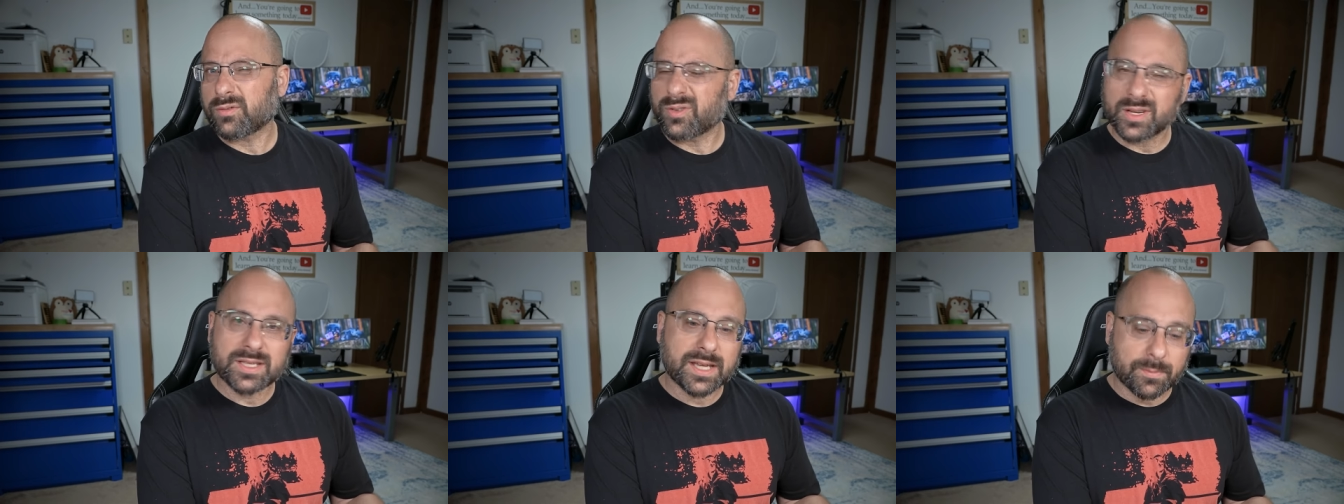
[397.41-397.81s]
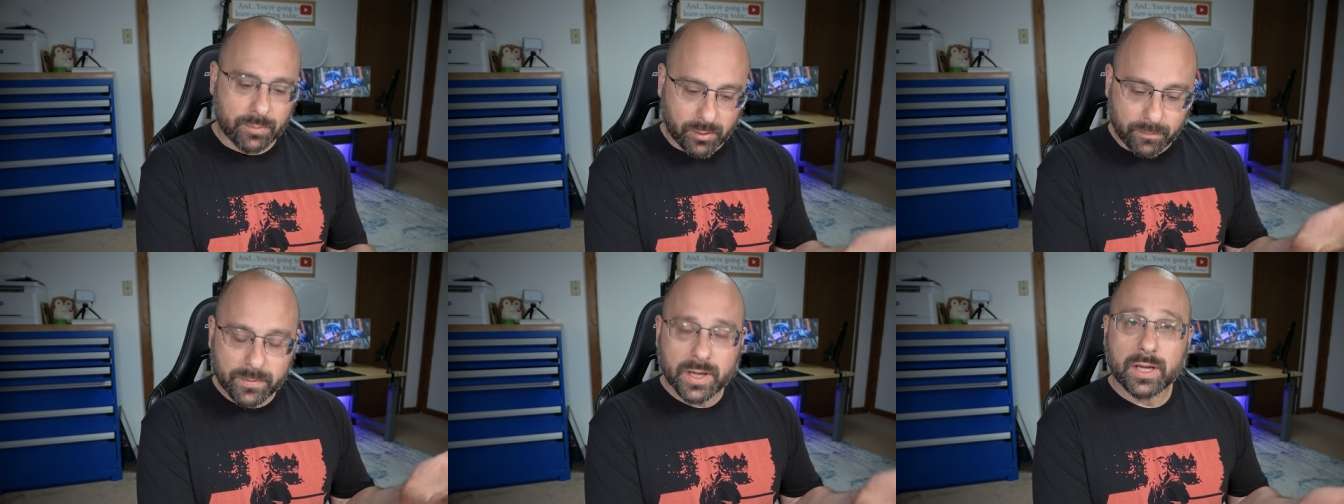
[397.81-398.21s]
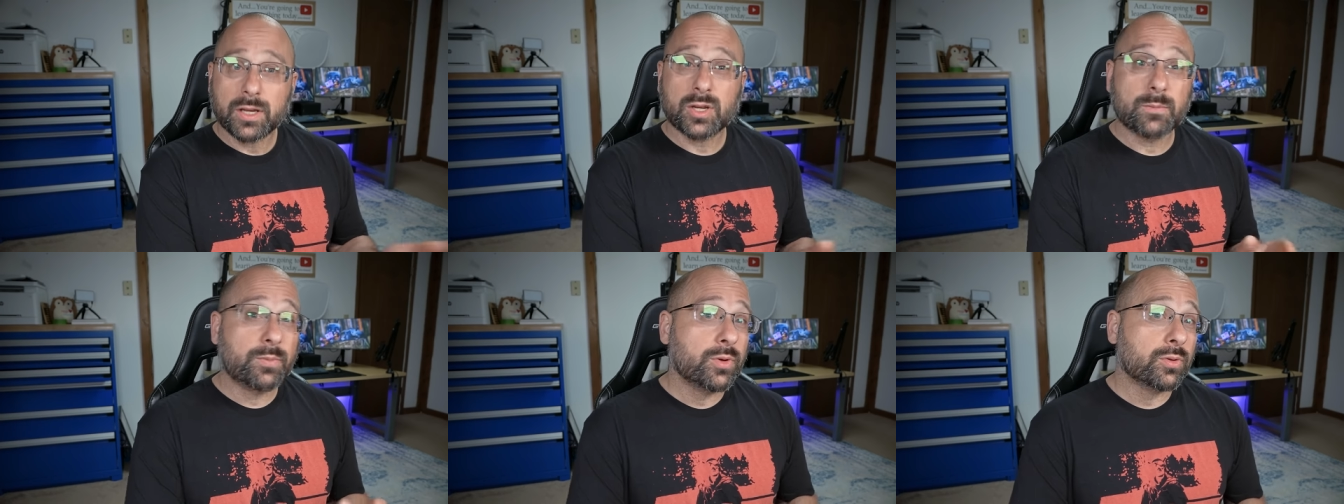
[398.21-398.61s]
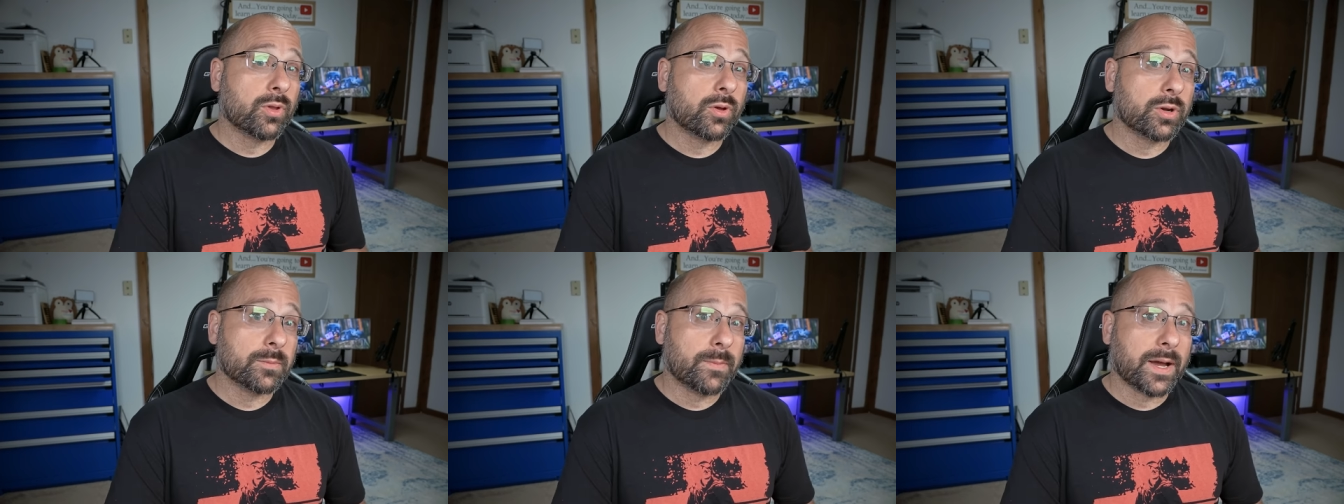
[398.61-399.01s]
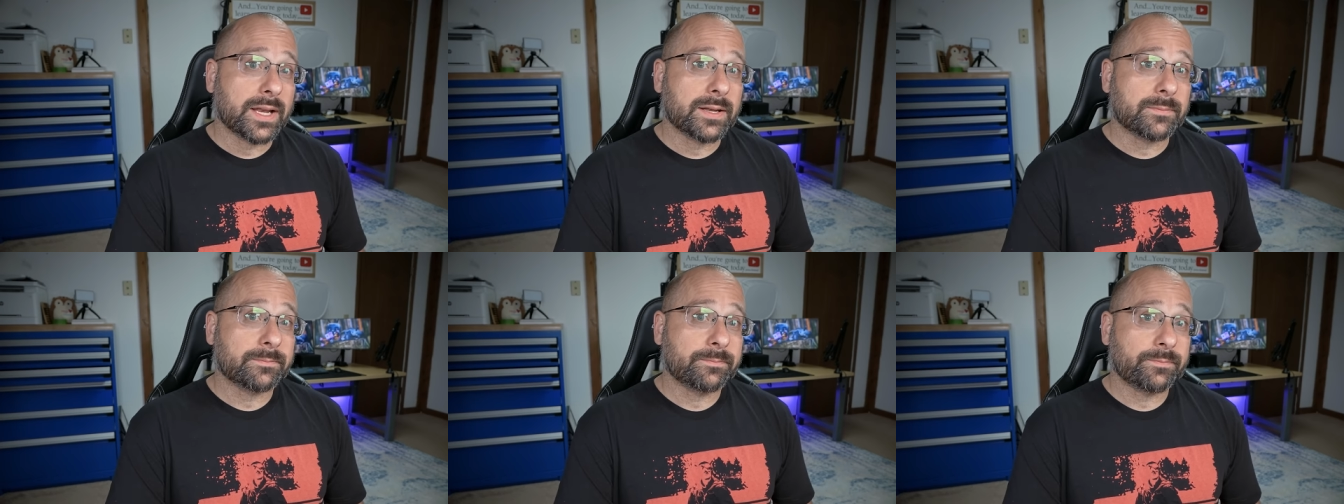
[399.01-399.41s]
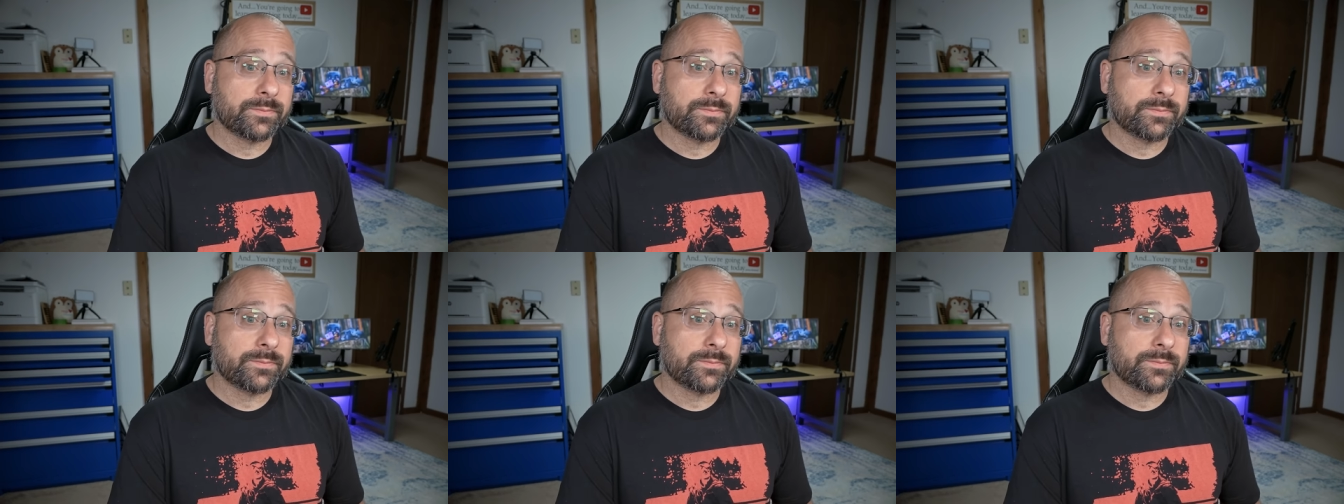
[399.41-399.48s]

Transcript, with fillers: For example, your bootloader button.